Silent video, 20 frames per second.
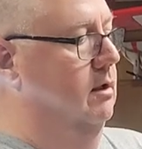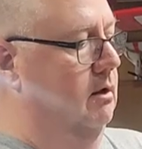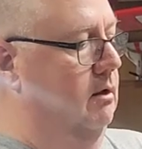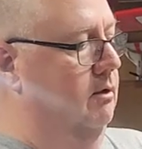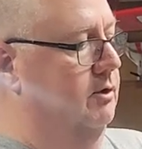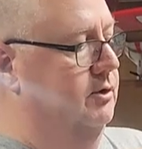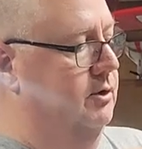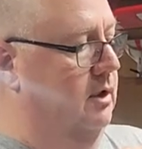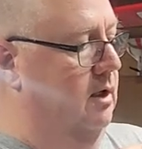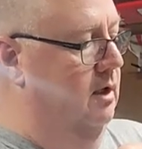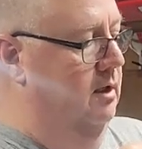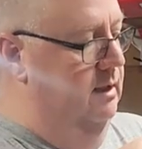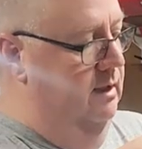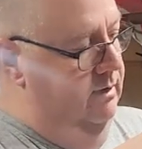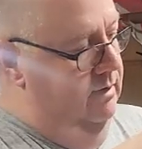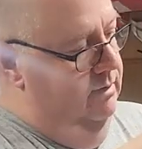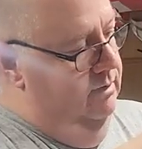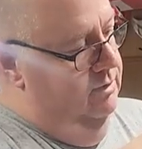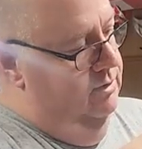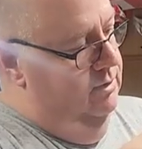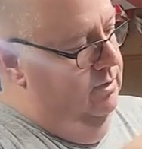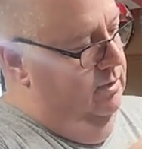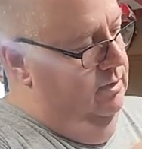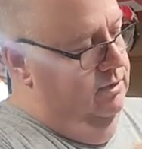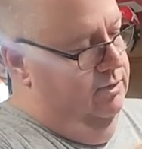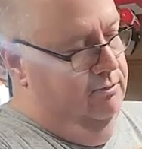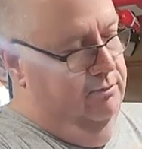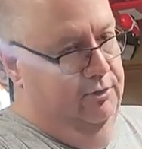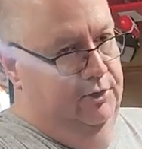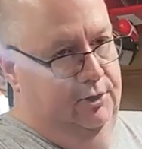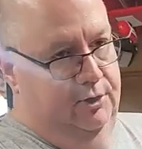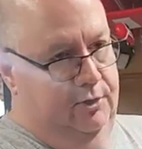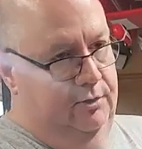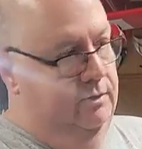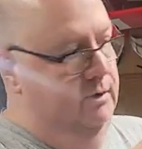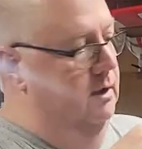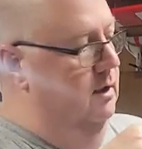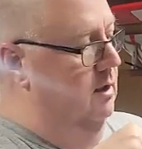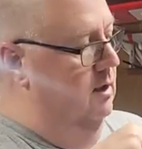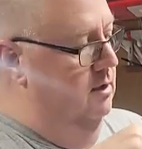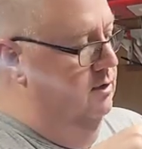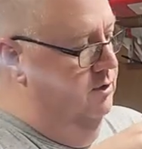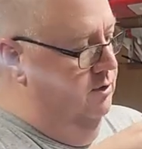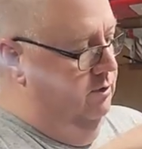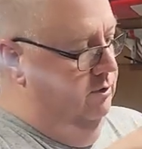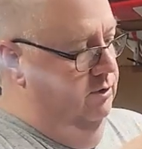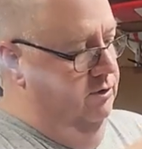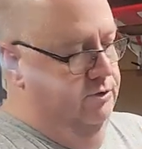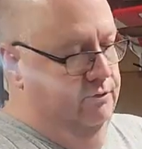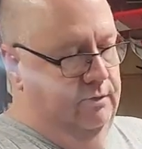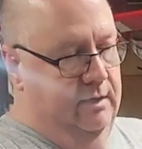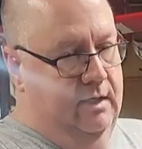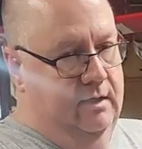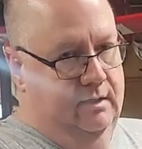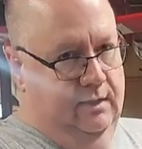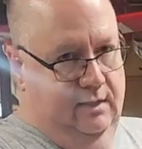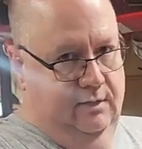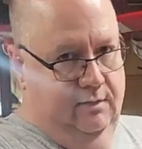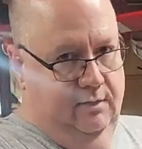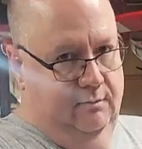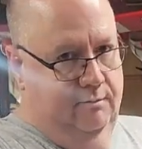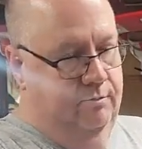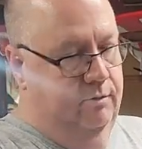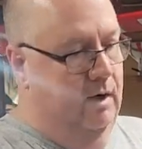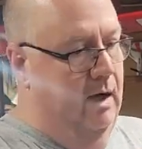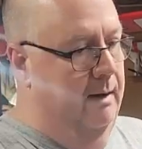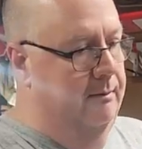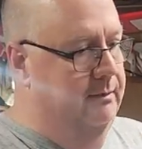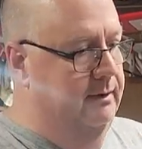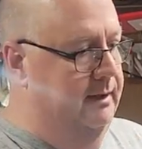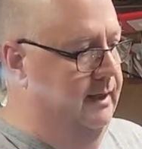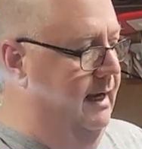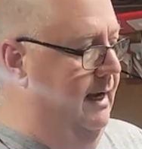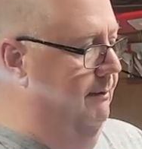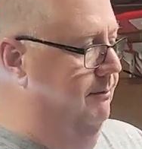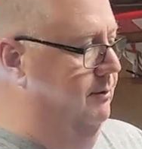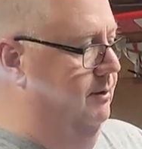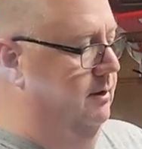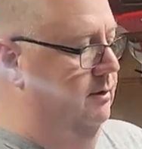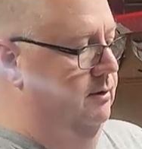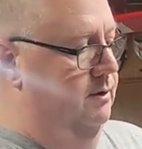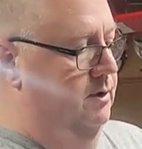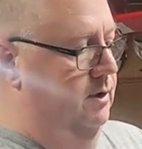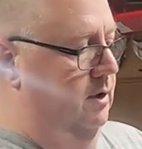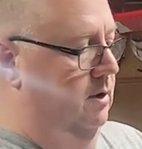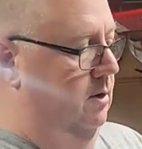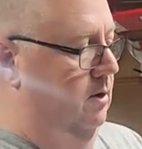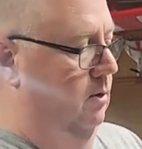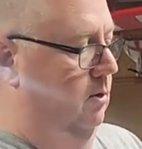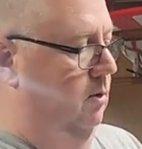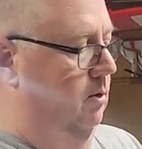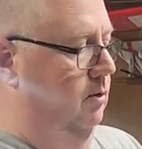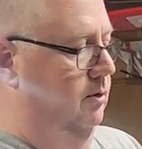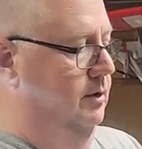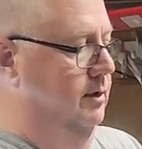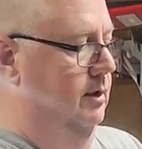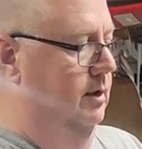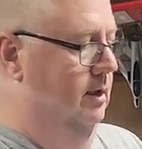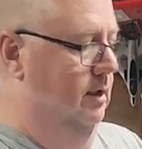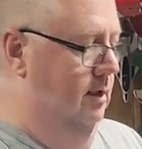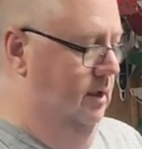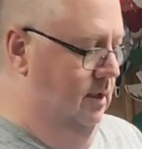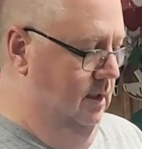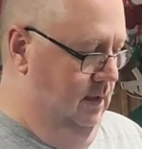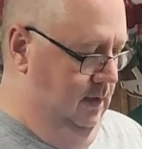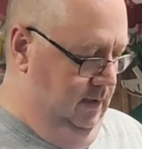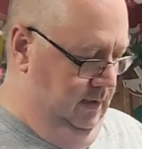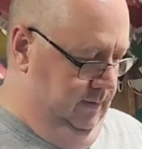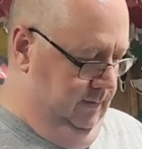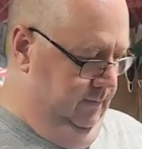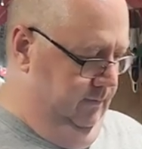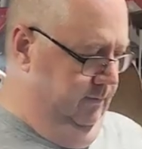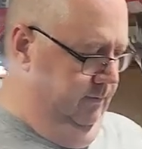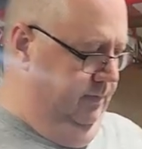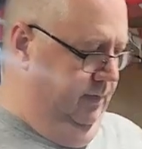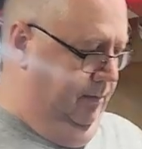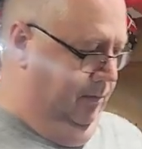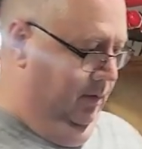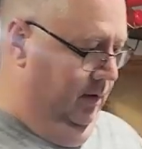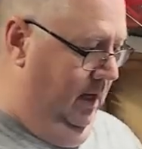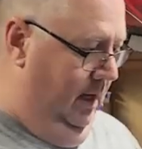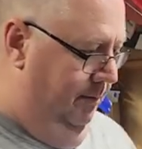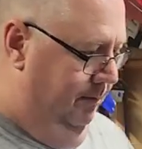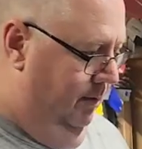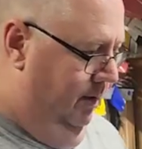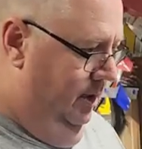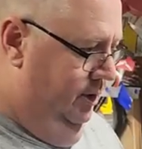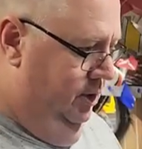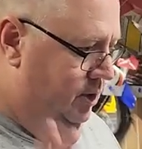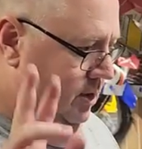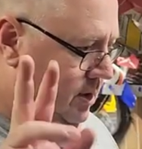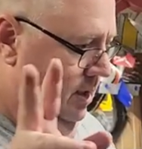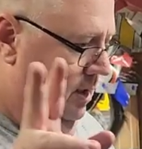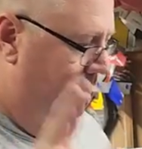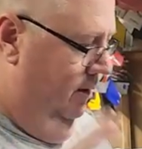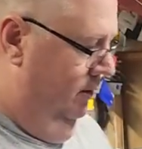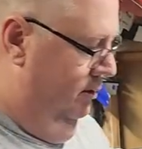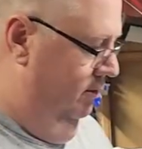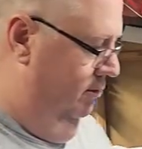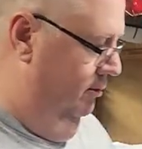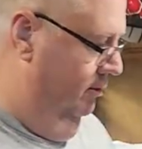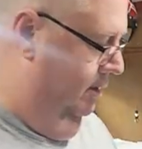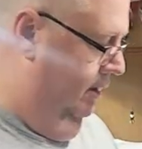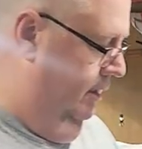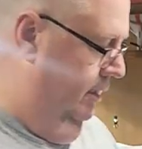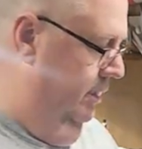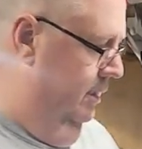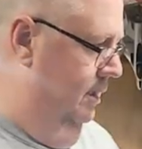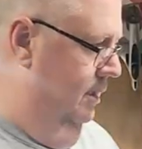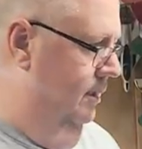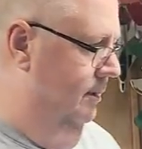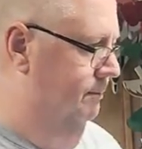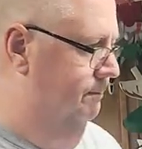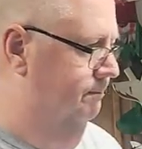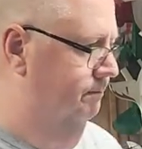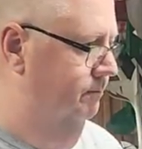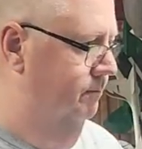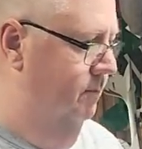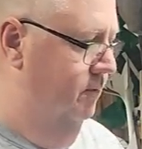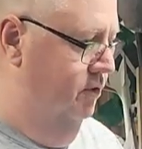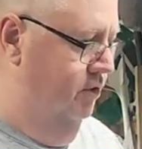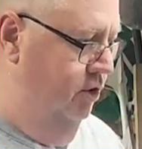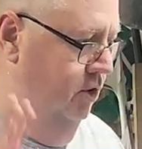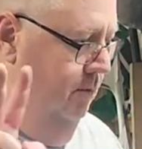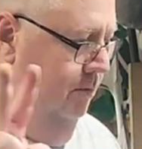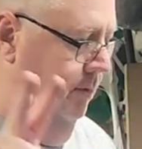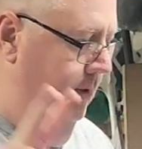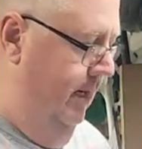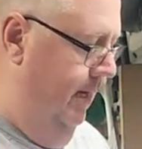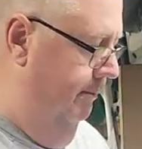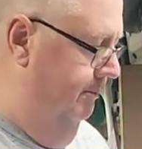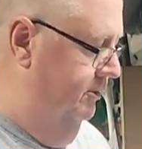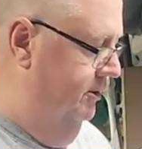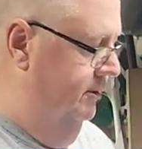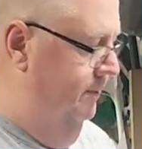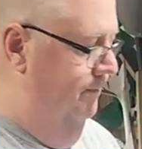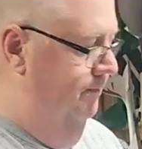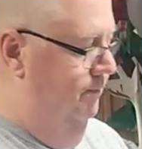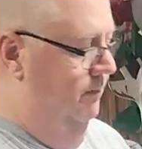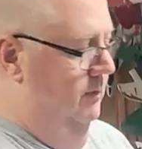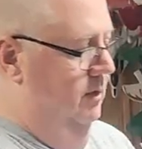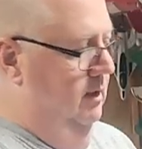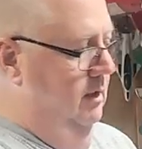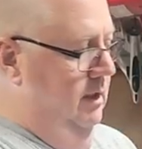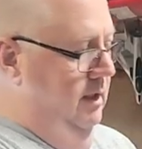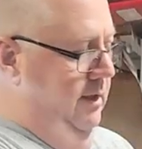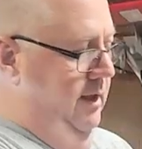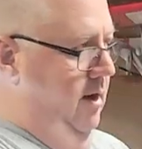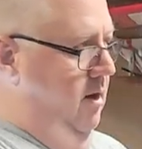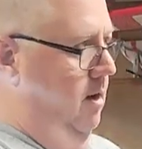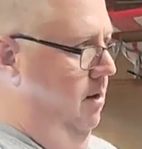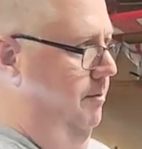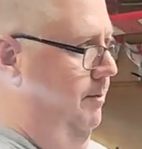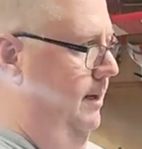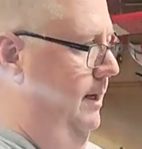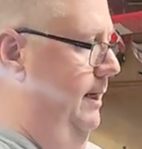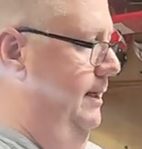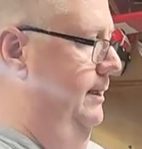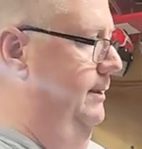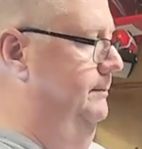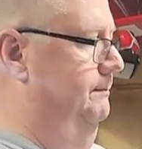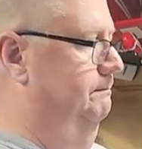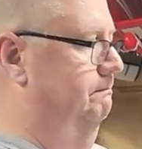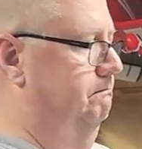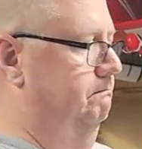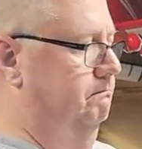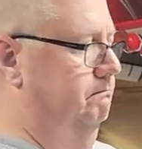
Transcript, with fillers: goes on, and then this a screw screws directly into the prop adapter to hold the prop on. You get uh, two props. They are painted.